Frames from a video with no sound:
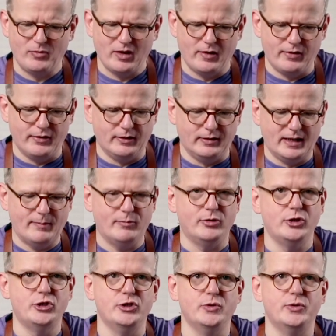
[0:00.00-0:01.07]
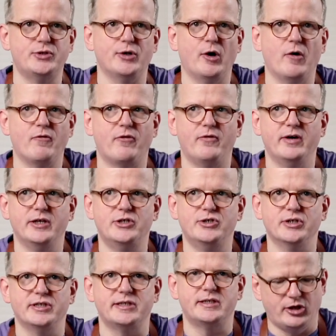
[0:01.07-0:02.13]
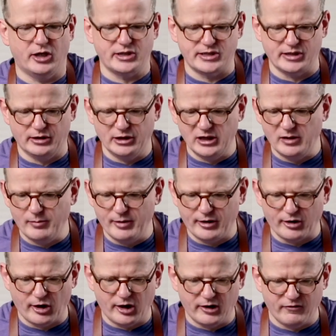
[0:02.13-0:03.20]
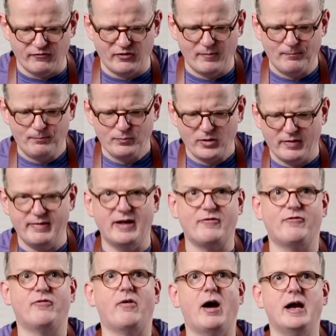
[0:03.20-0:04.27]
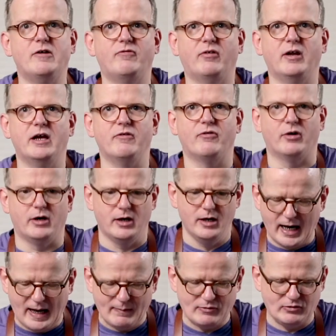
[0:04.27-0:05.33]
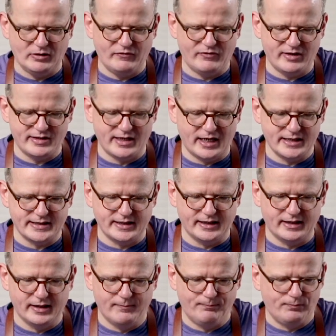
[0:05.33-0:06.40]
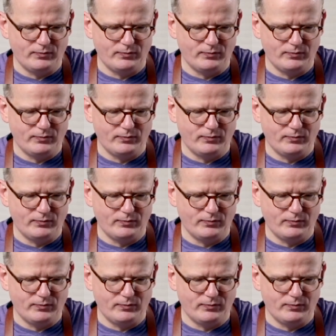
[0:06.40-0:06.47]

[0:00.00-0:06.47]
The lemon juice over it just cuts a little bit of that fried flavor. Absolutely fantastic.